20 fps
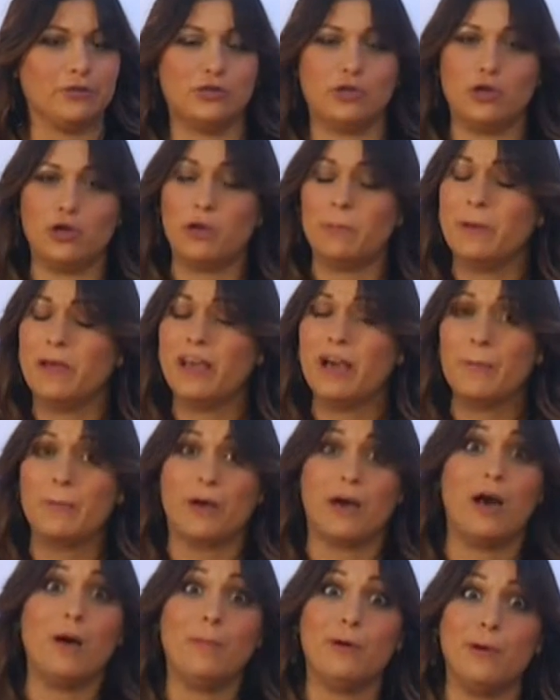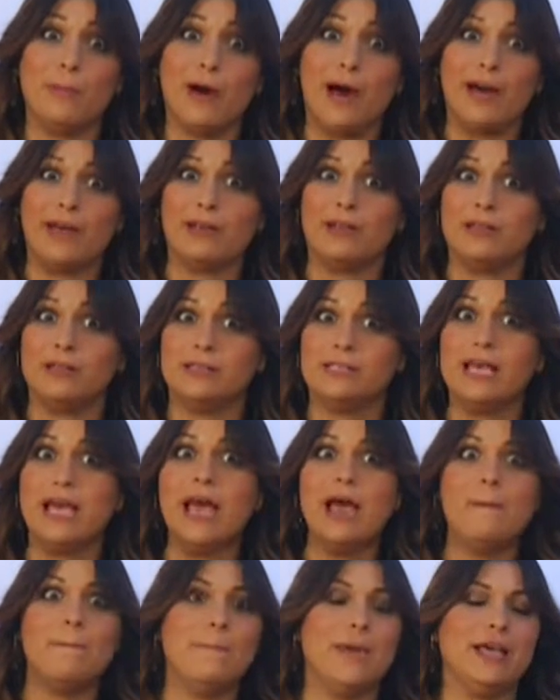So you can pick up a couple of bottles,
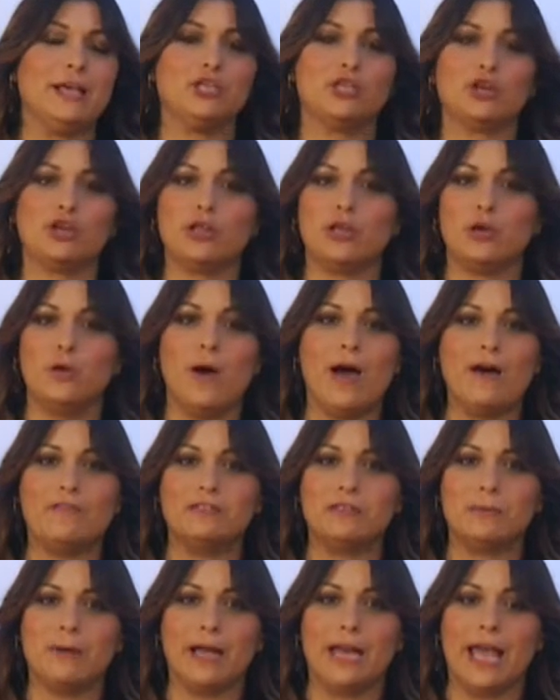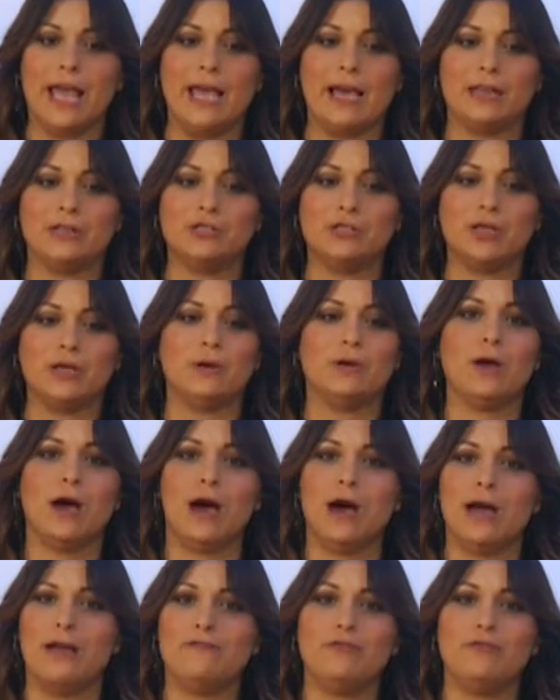make sure that you have some on hand so that uh,